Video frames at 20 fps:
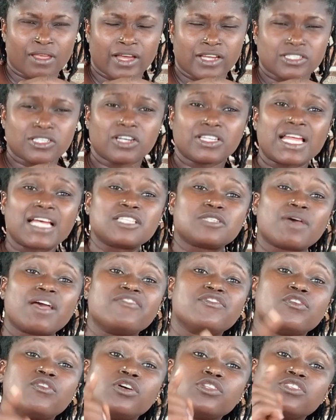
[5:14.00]
So that is why if
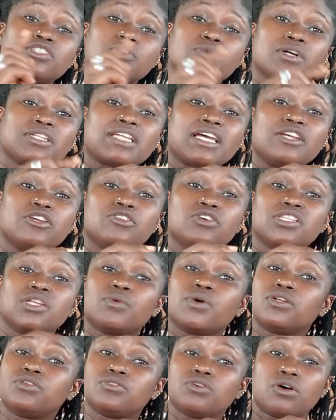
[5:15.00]
you go to the water, you know the
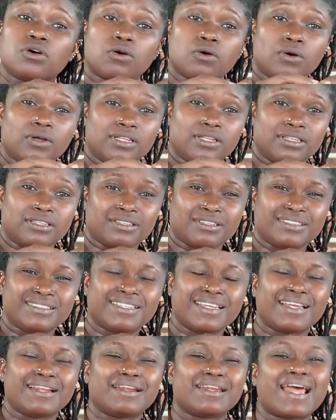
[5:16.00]
one you are calling.
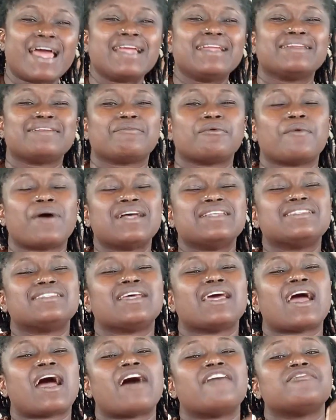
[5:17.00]
They likewise,
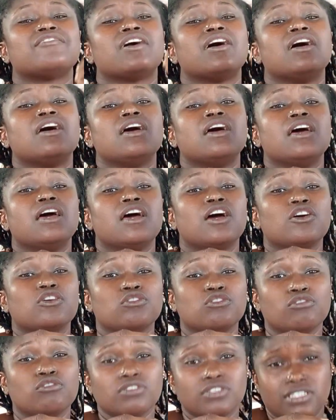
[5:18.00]
they have
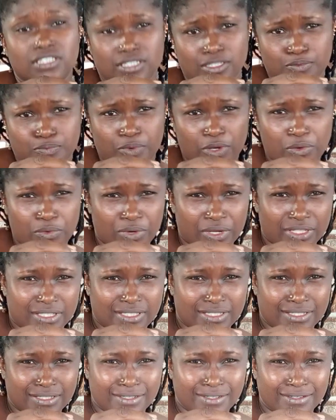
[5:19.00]
good
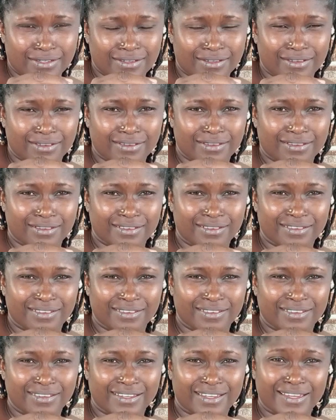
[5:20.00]
spirits
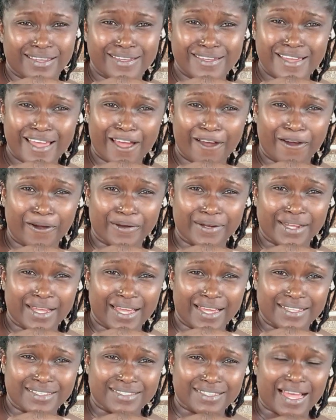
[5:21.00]
here on
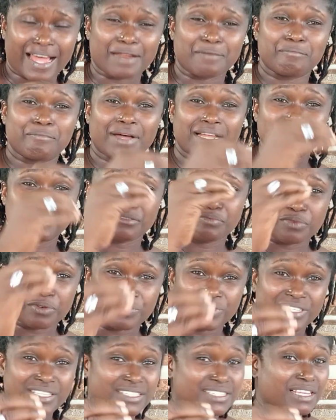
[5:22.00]
earth and bad
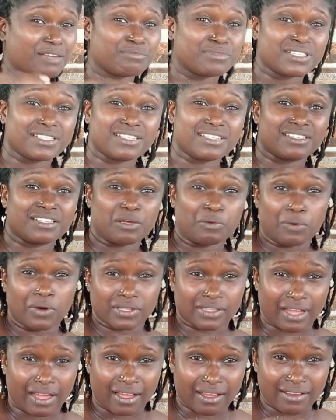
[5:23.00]
spirit. The same thing in the
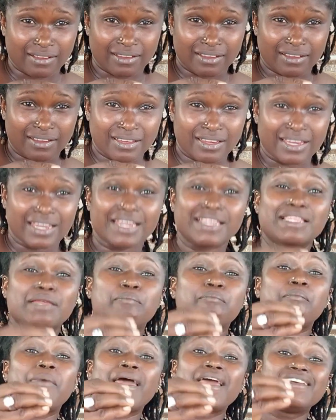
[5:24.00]
water. It
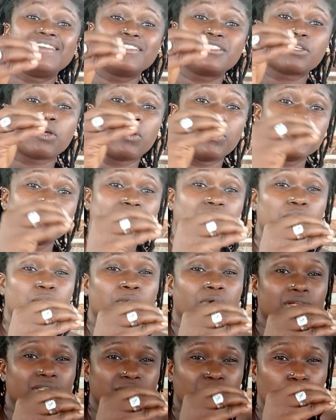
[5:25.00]
depends on the
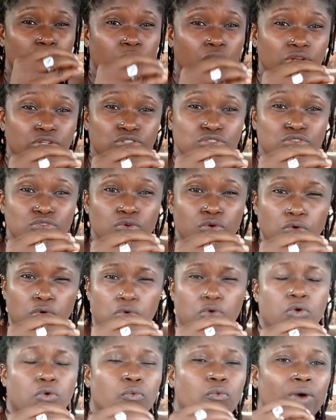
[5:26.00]
one you
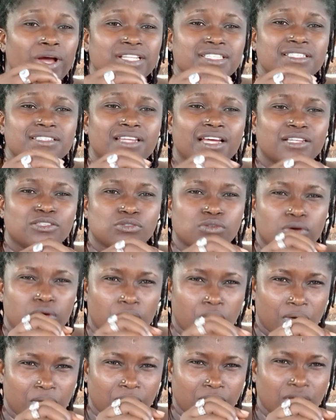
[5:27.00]
went there to
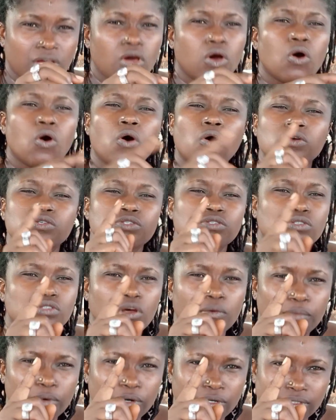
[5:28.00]
call or
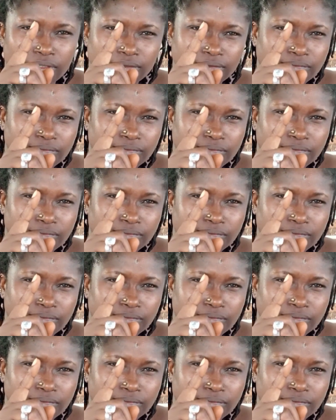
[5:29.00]
summon.